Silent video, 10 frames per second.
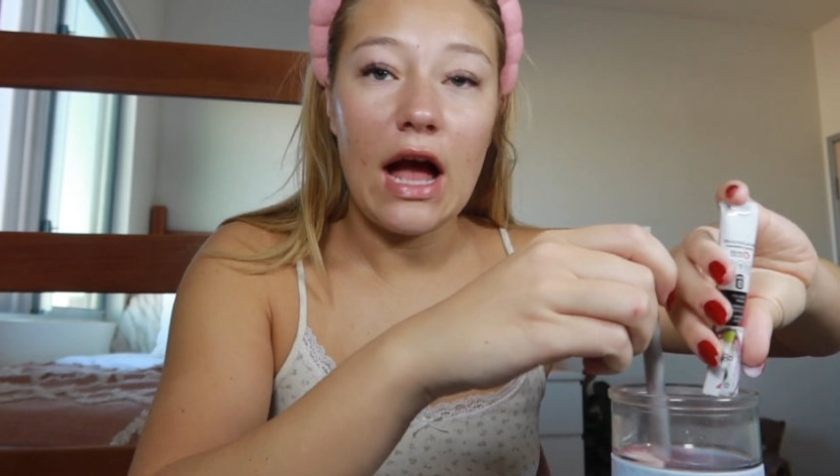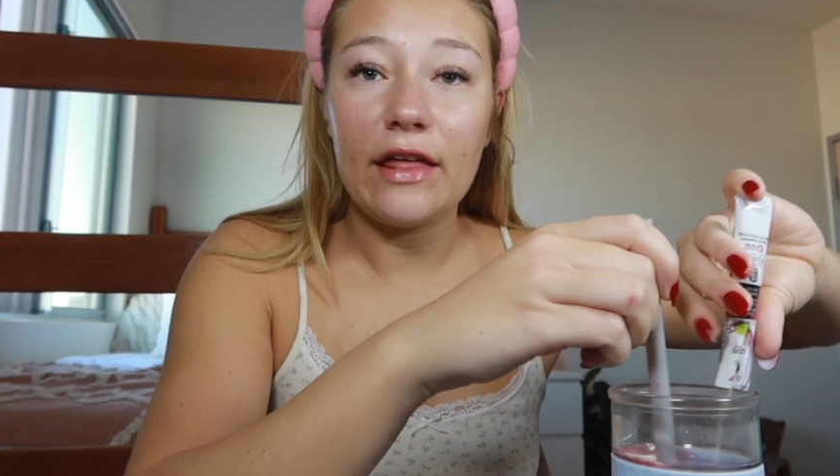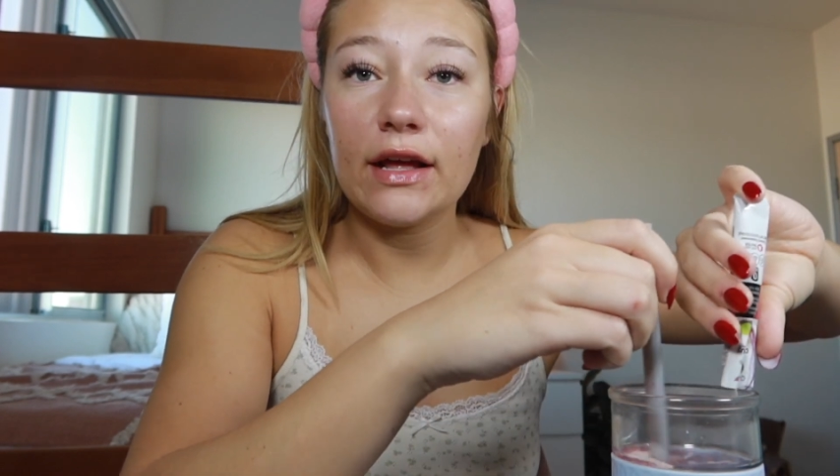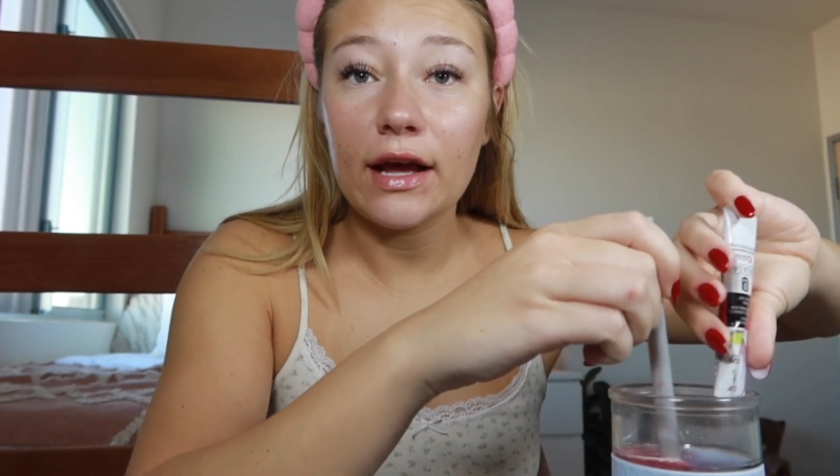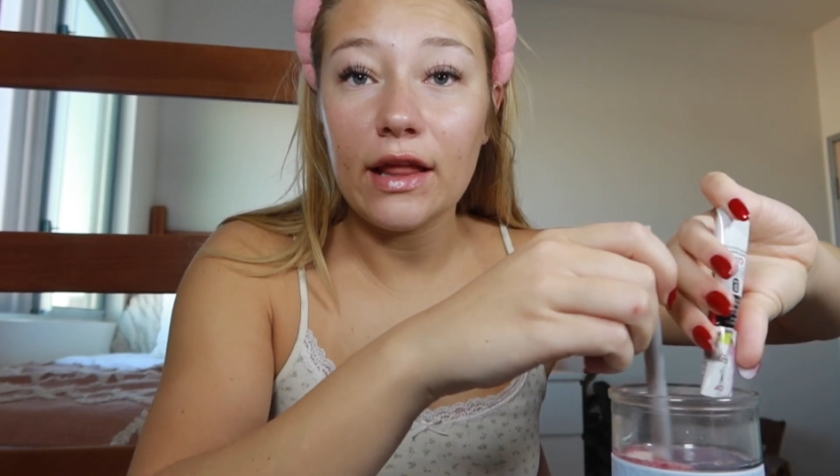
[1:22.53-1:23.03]
I
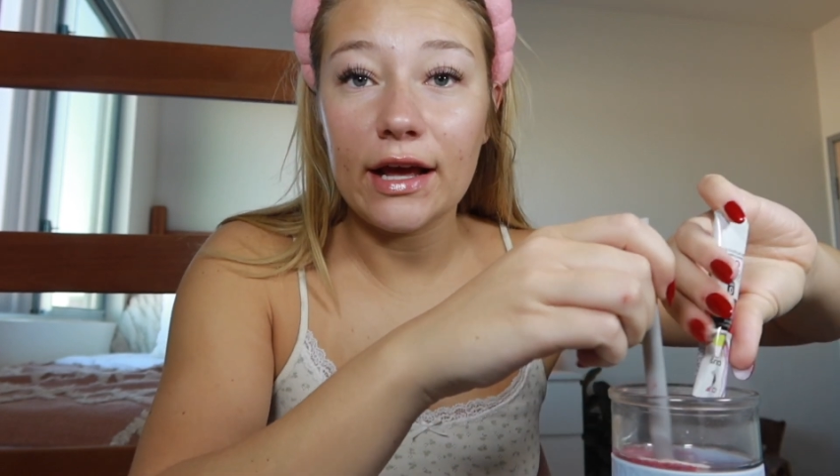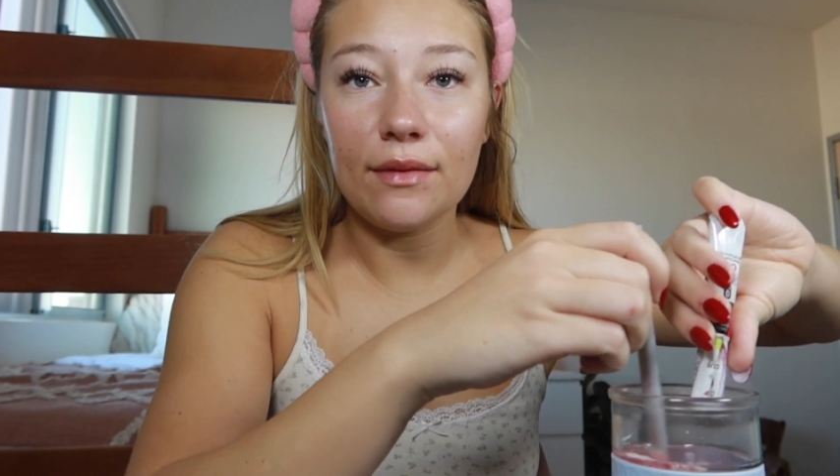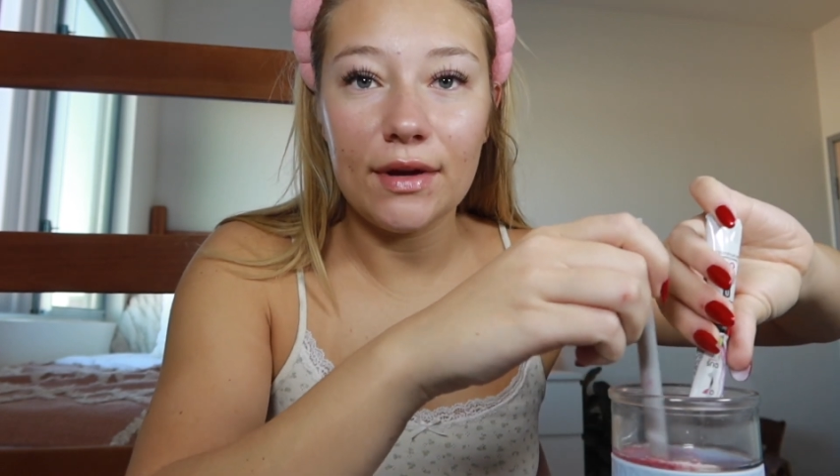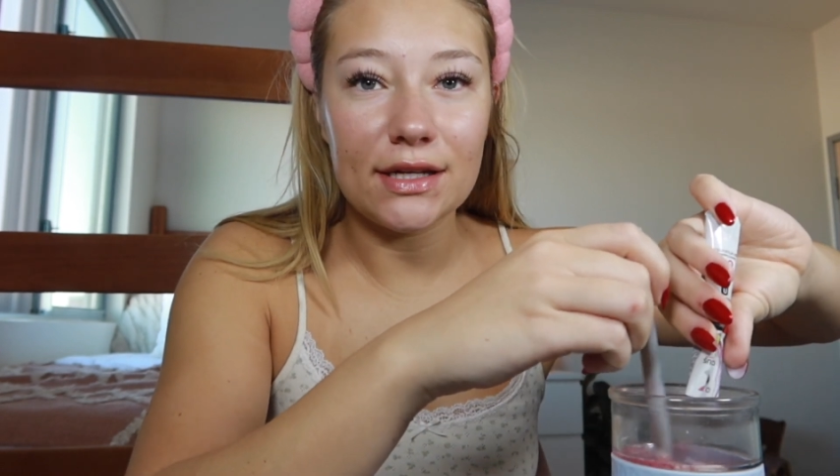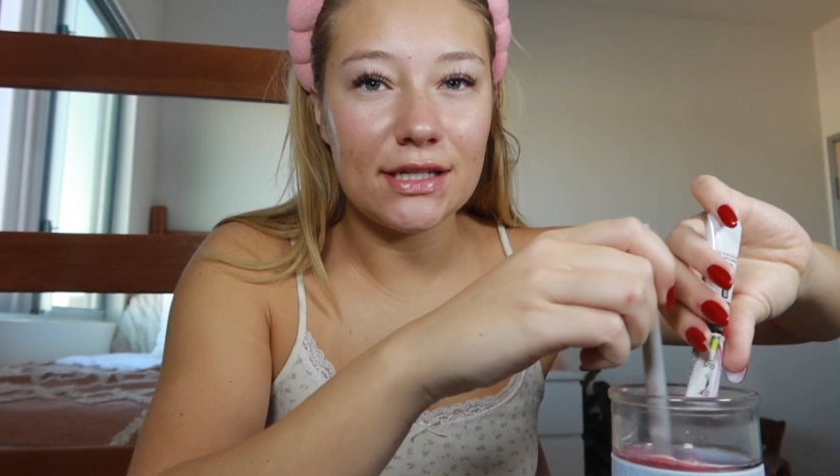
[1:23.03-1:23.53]
think I like
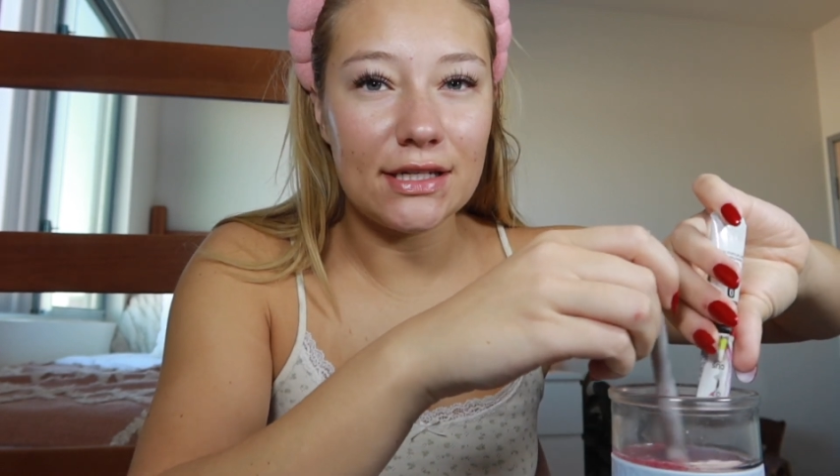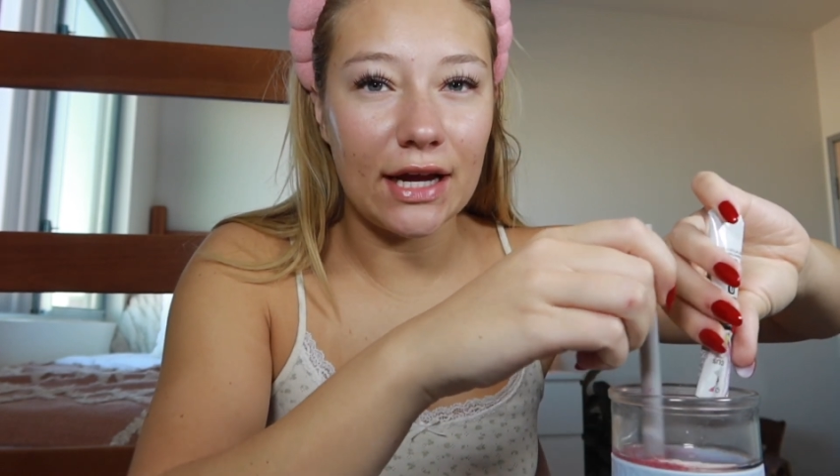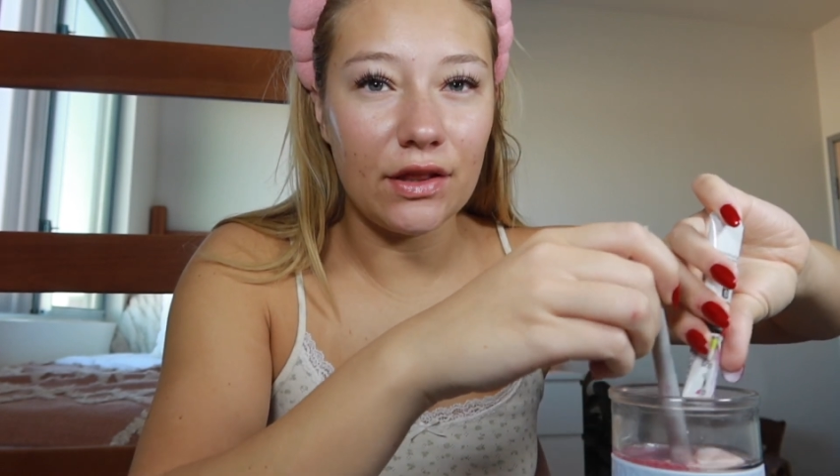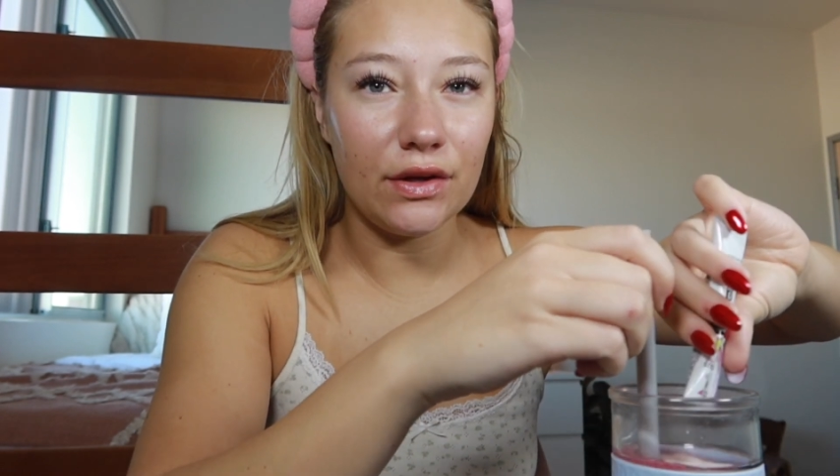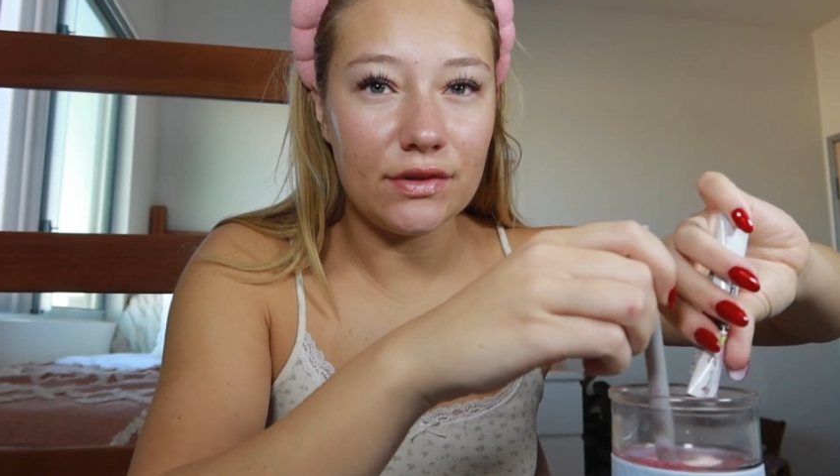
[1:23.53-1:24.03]
it because it
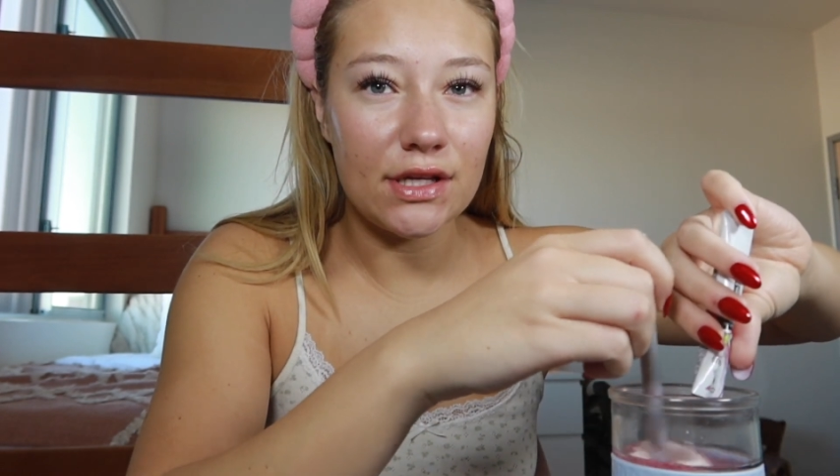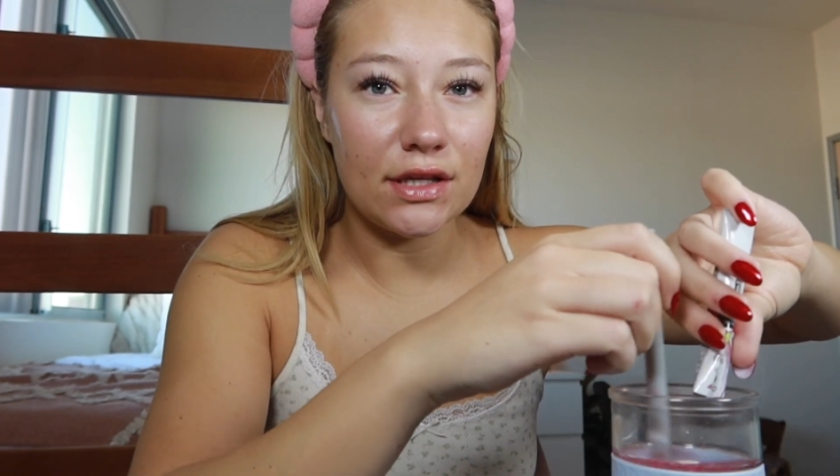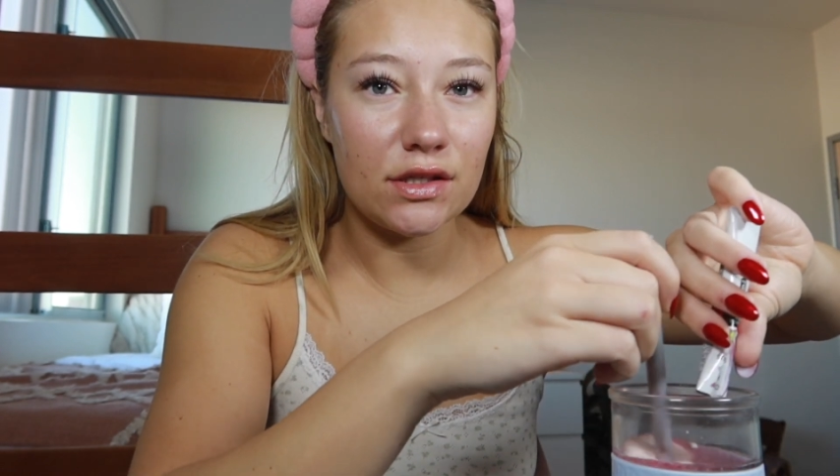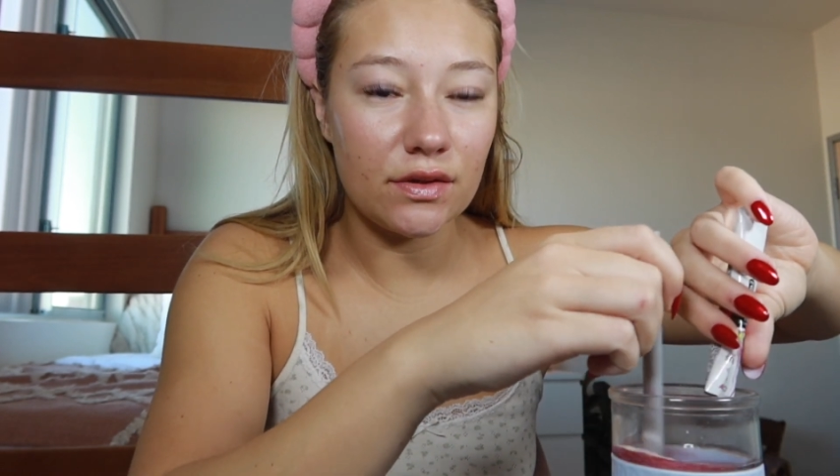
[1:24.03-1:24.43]
dilutes it,